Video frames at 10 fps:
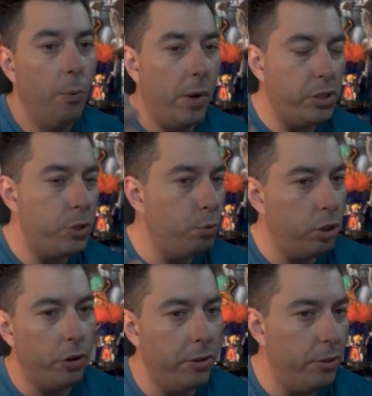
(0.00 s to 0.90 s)
Once you
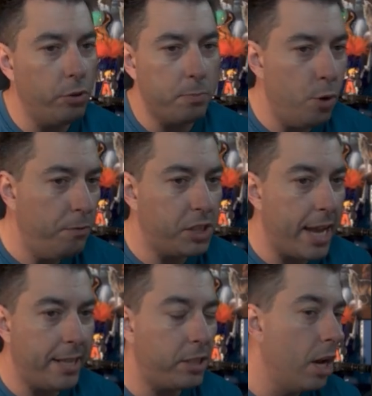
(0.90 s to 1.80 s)
learn those move
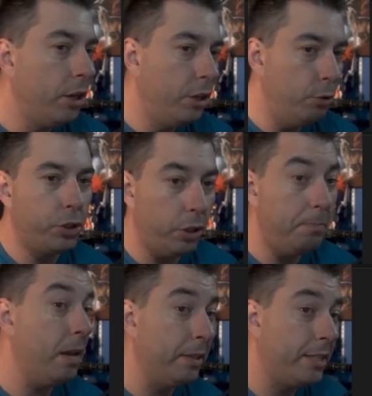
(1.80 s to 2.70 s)
sets, you should
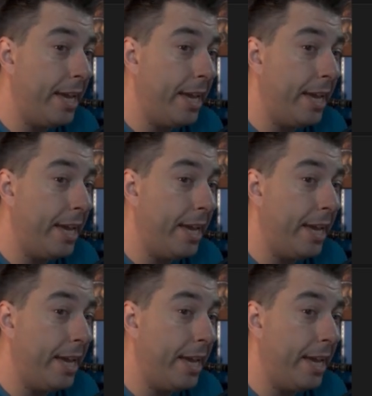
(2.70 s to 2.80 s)
be able to